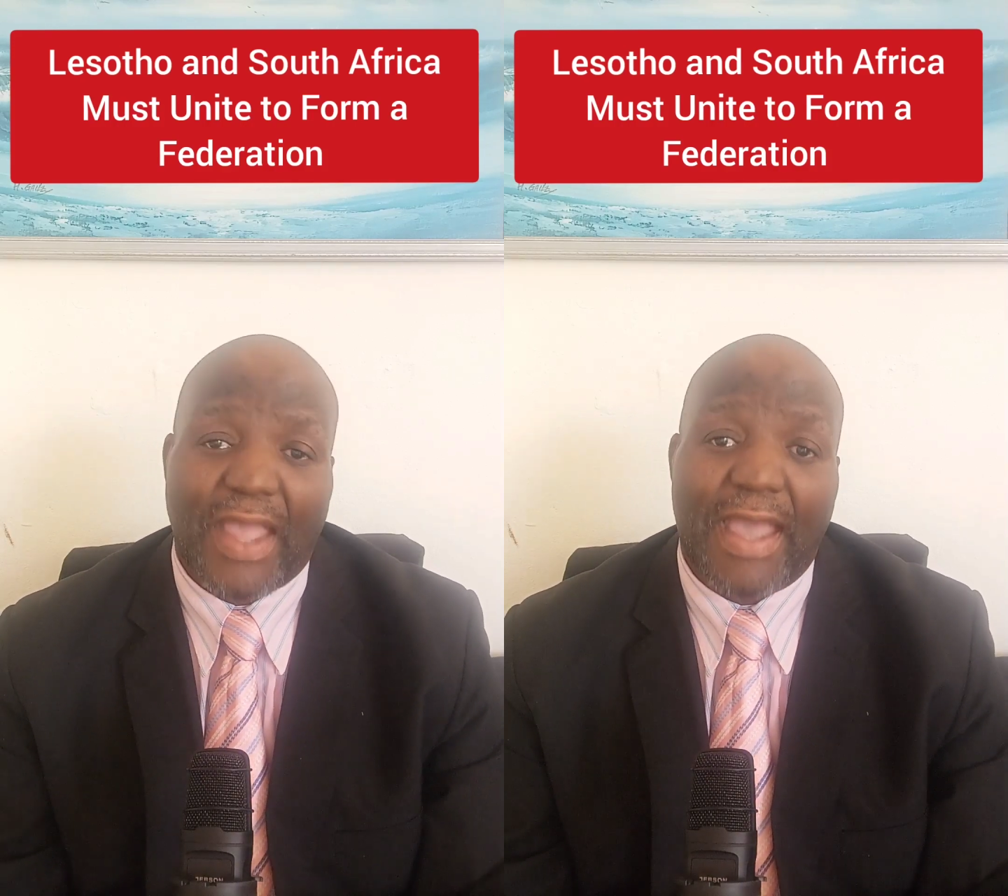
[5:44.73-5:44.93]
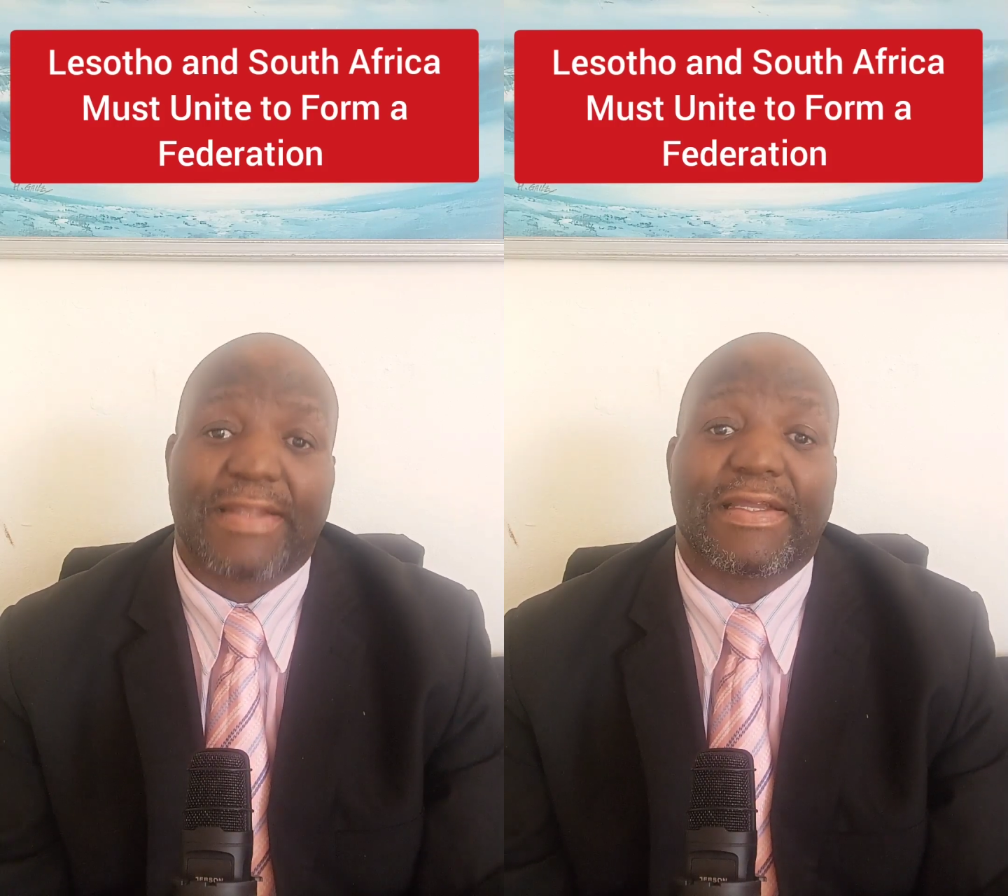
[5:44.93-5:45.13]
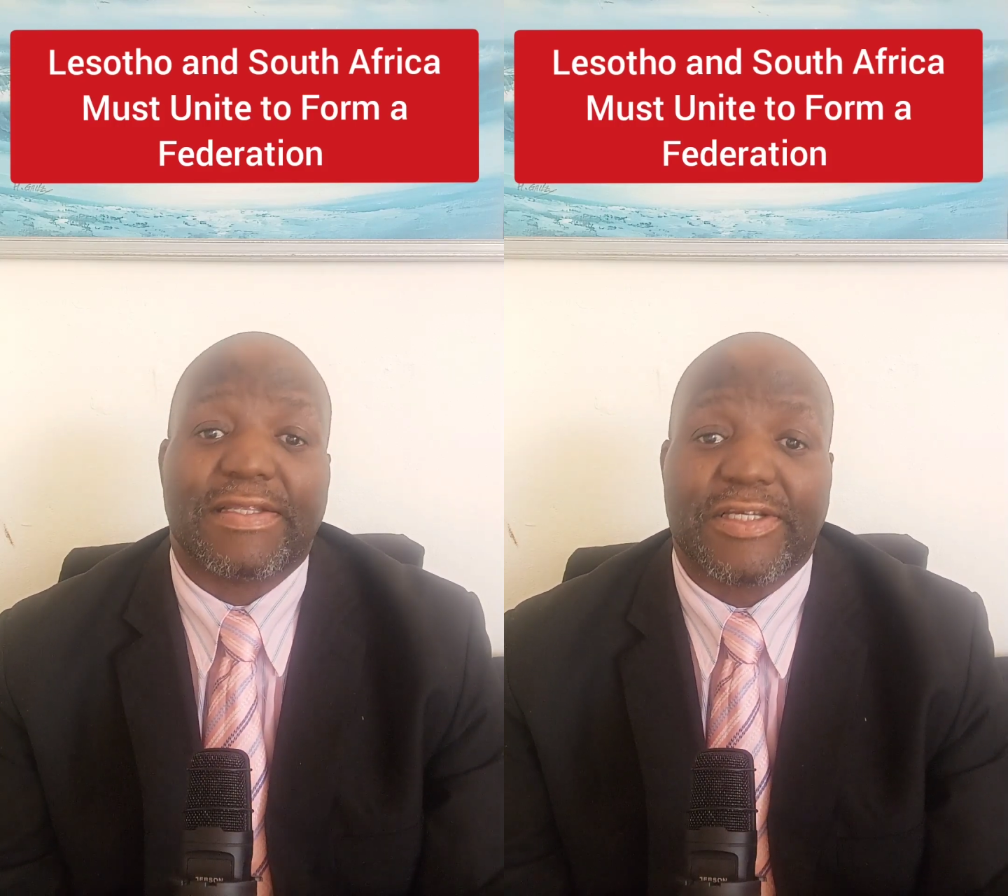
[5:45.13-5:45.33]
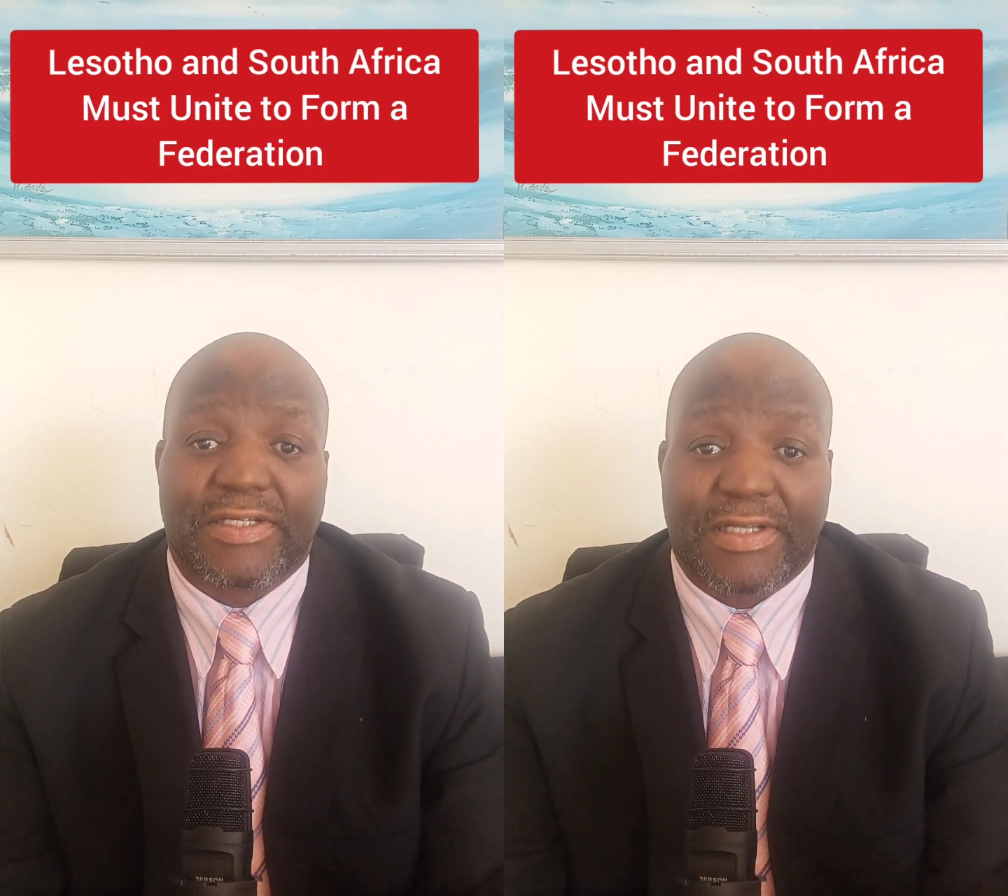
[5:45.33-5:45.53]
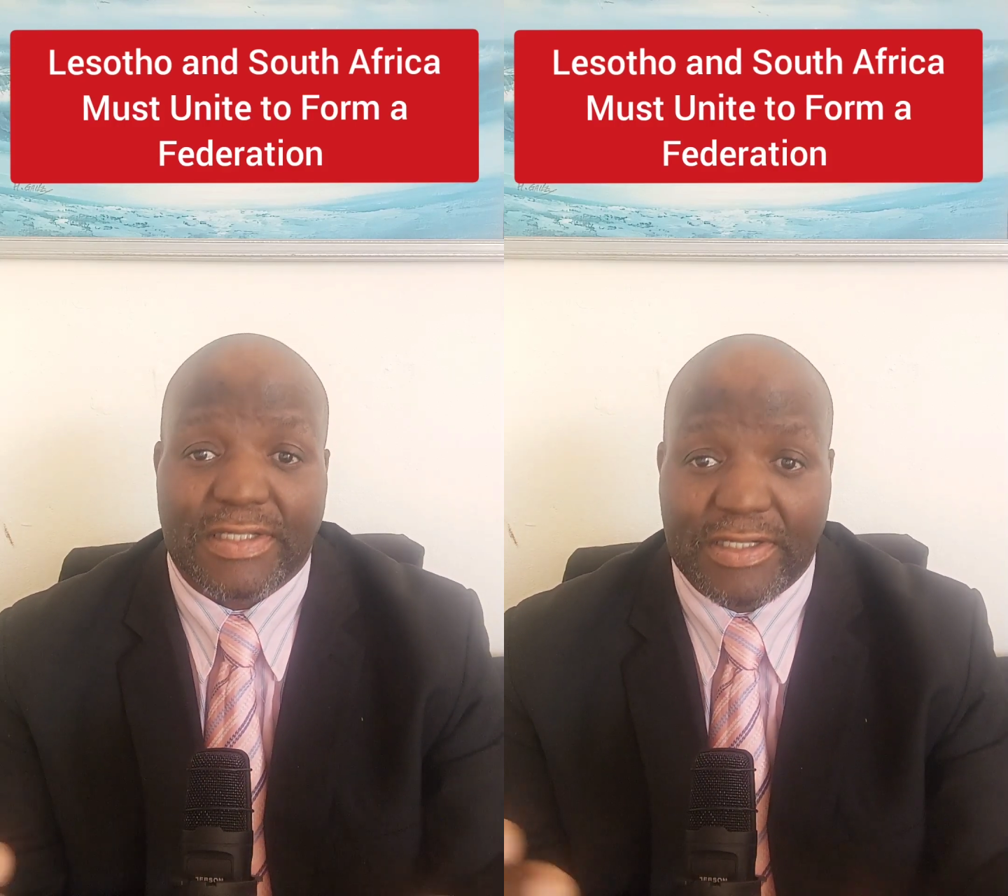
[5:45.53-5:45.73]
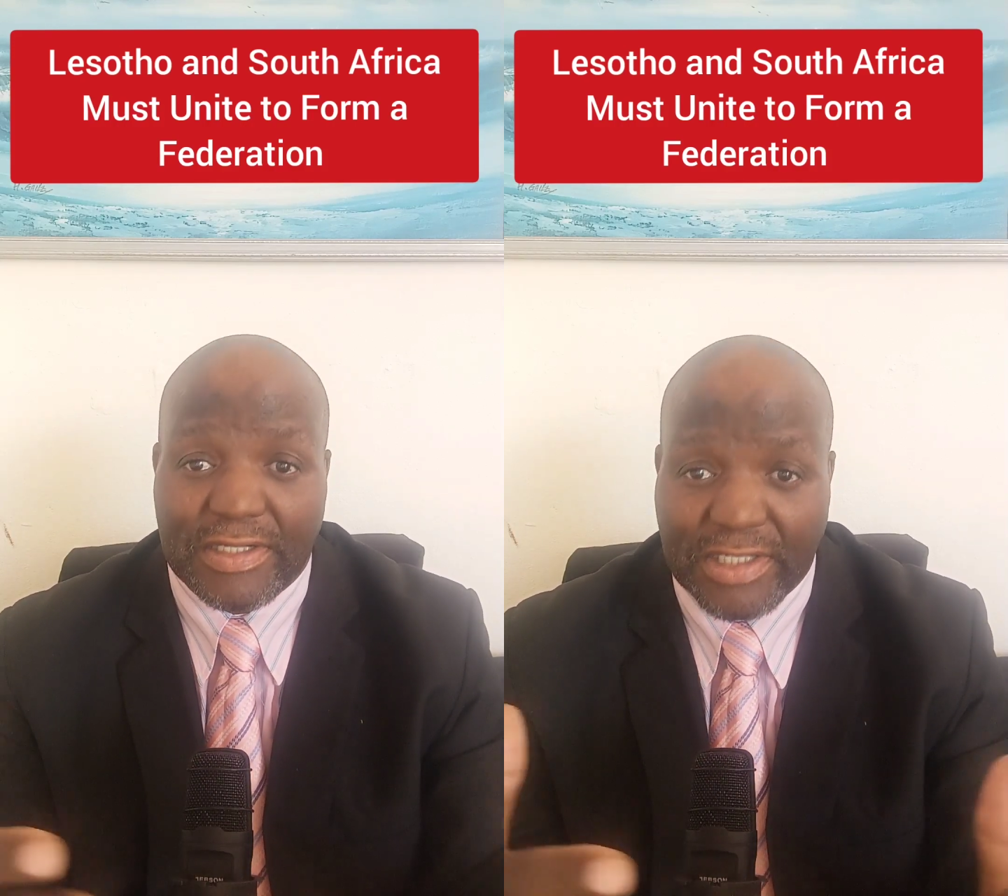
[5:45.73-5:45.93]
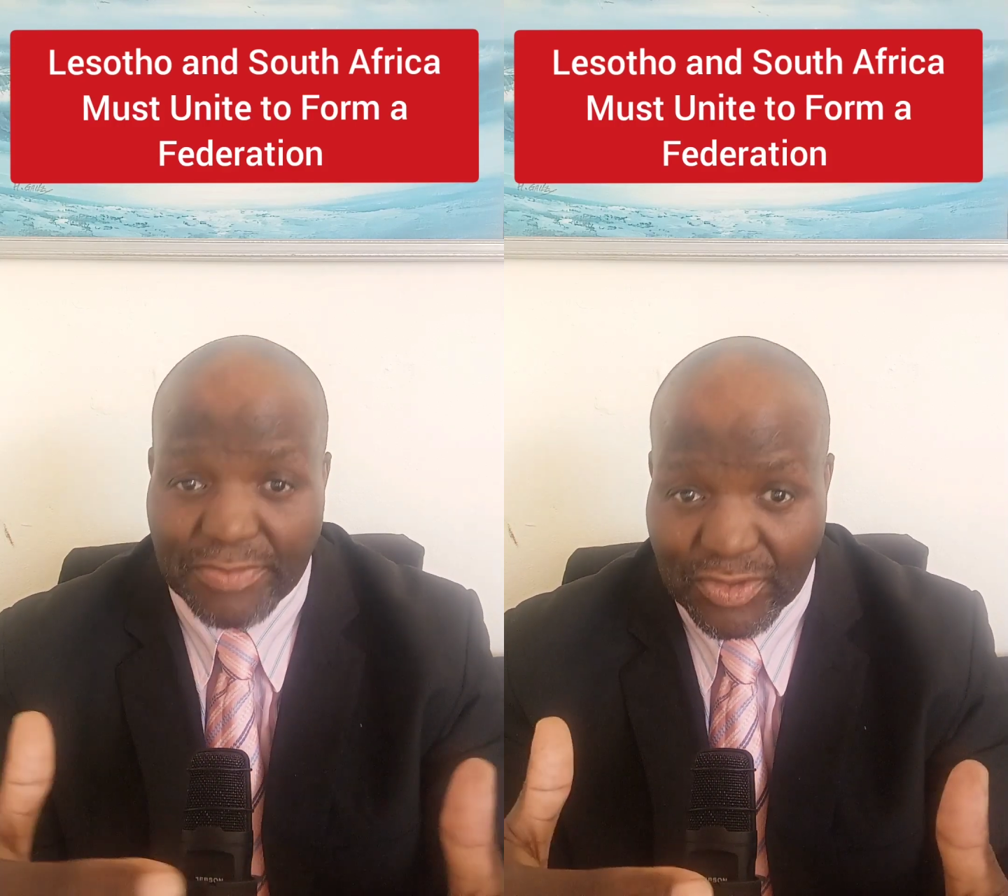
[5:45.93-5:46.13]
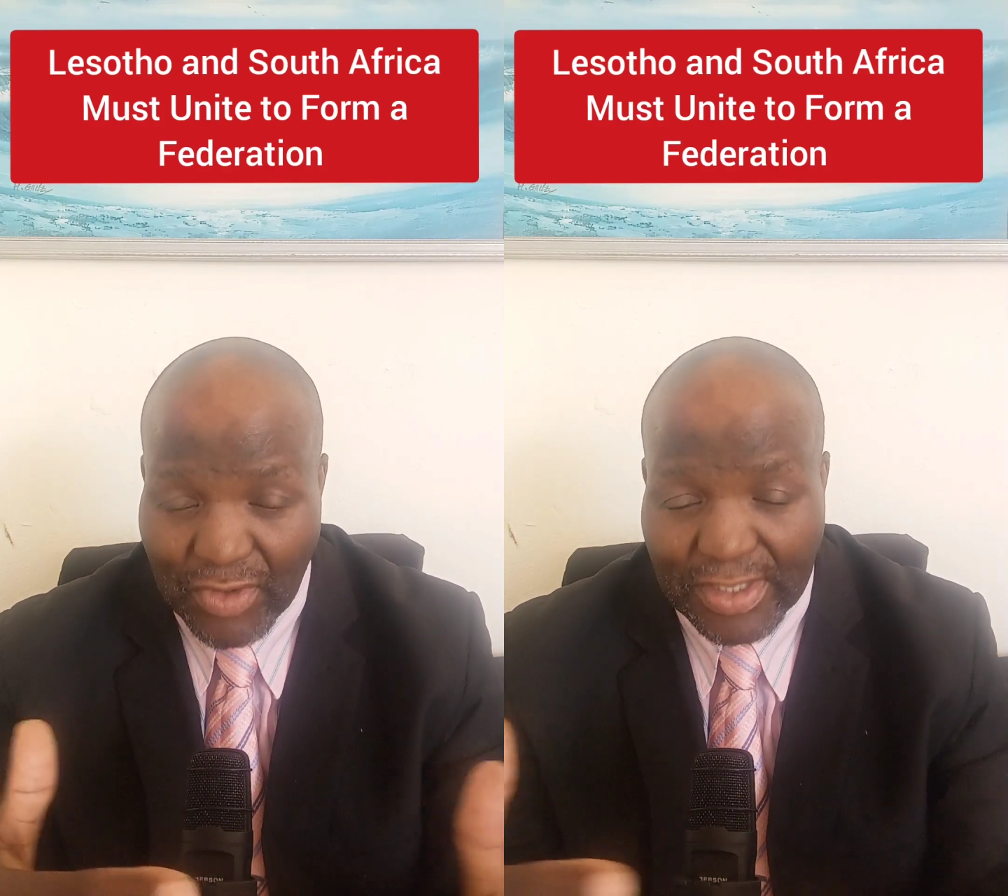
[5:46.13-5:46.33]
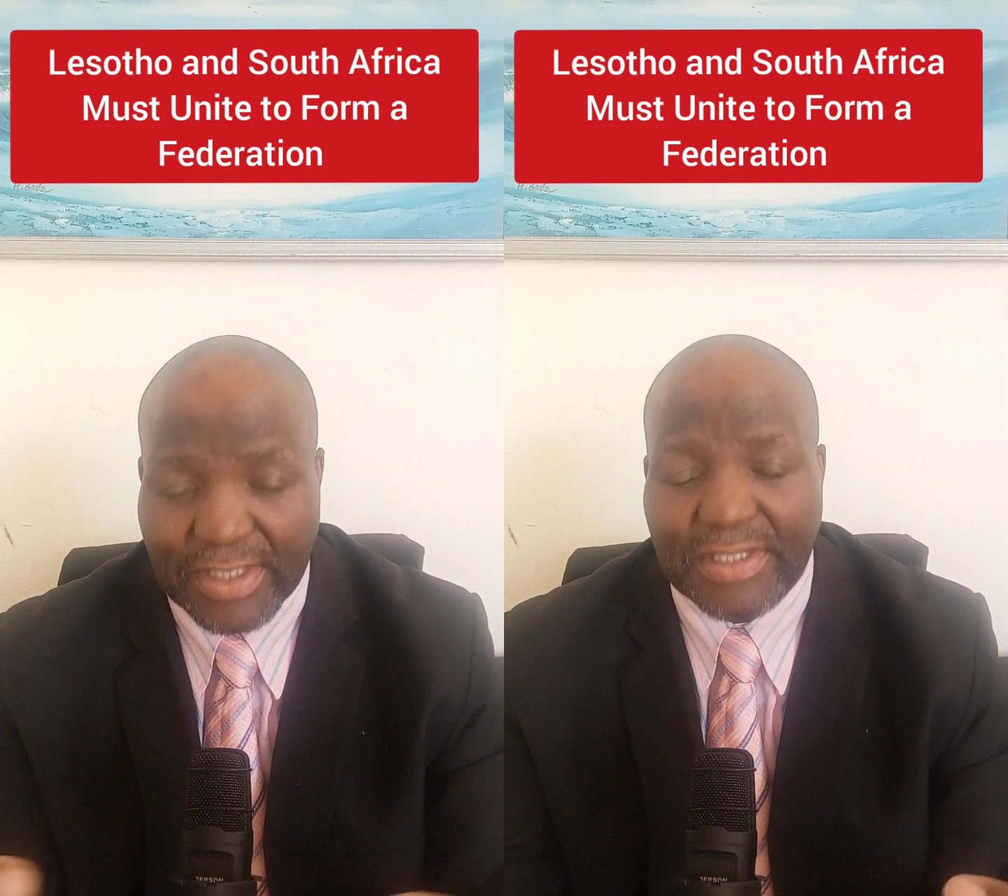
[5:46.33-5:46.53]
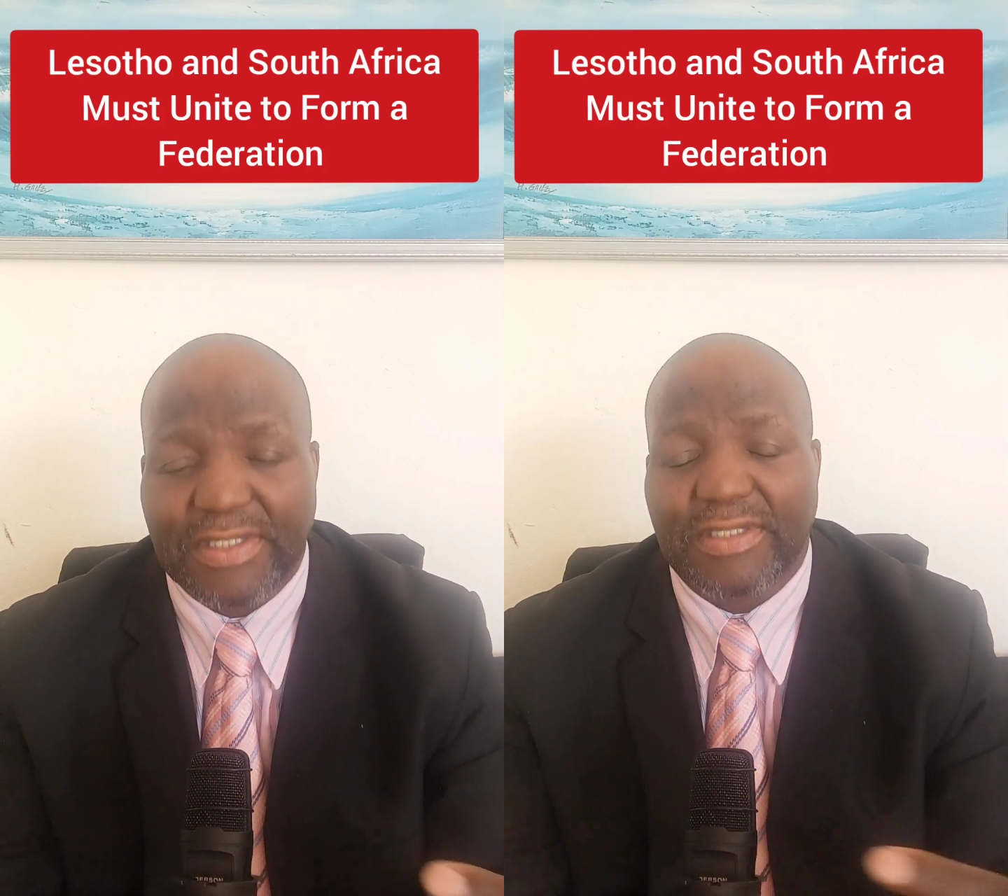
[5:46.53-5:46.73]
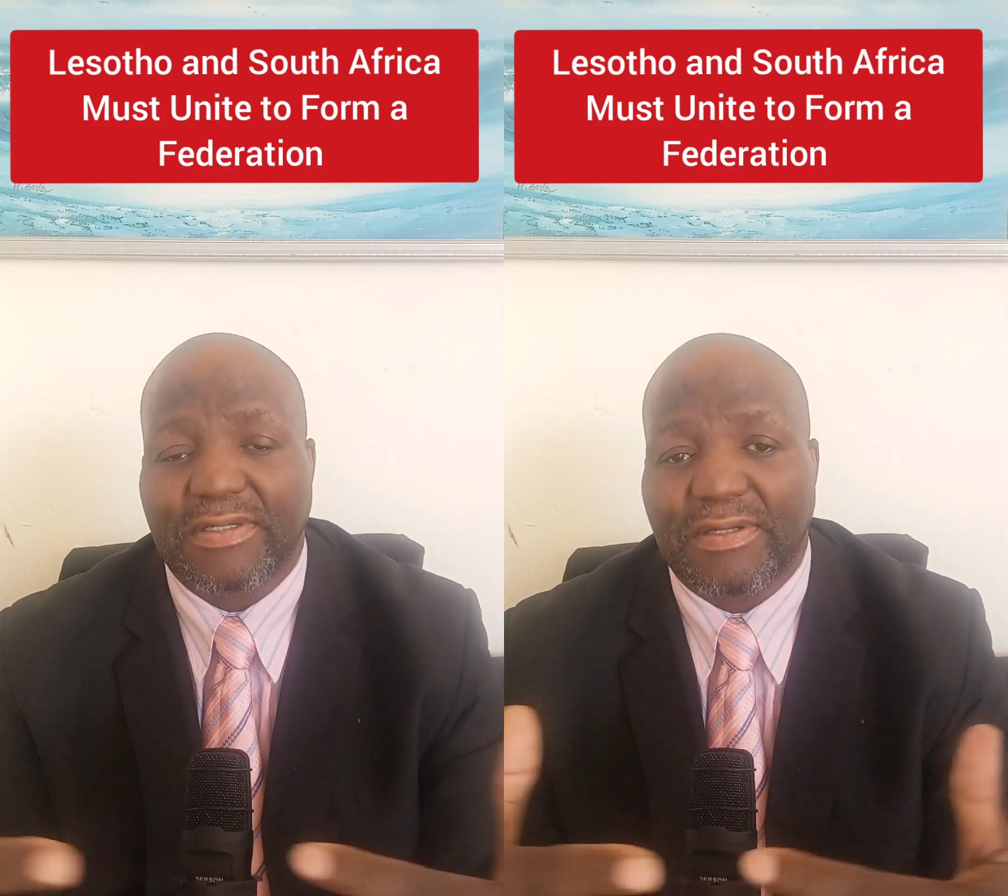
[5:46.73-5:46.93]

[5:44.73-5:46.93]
and indigenous leadership structures,